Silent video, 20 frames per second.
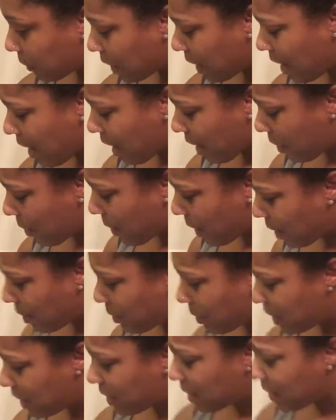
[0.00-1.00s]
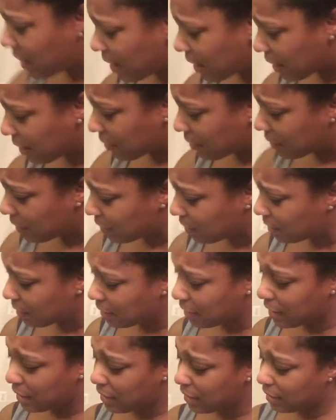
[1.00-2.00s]
I got quite a bit of stuff
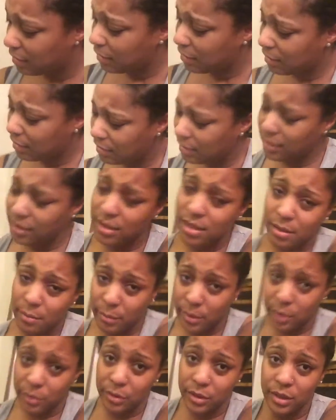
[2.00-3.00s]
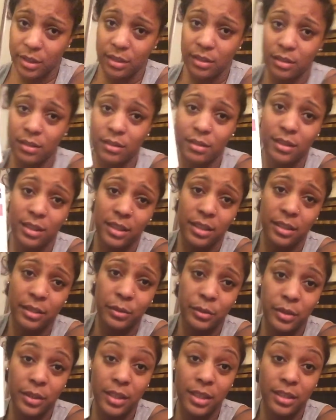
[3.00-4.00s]
some lotion. This
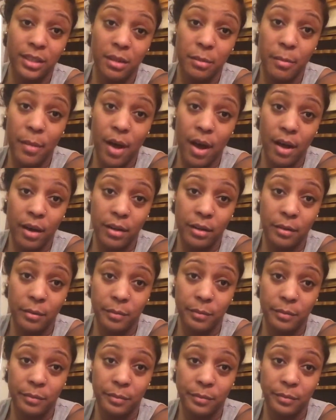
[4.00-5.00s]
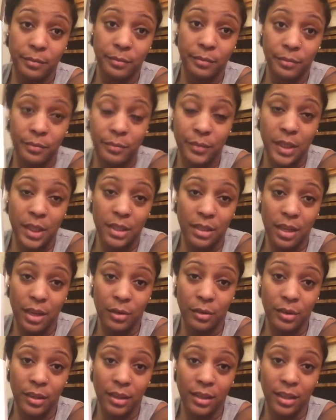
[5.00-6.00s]
lotion is the bomb. It's the
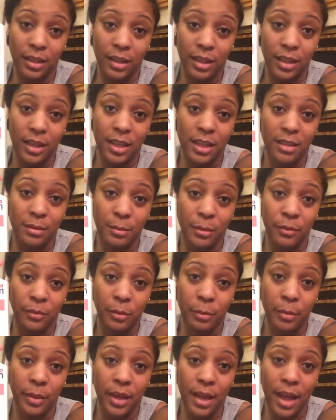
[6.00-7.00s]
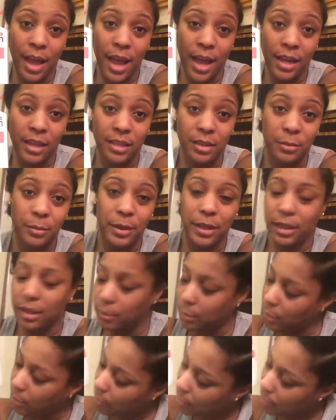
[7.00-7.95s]
only thing that keeps me from being ashy. Wait, let me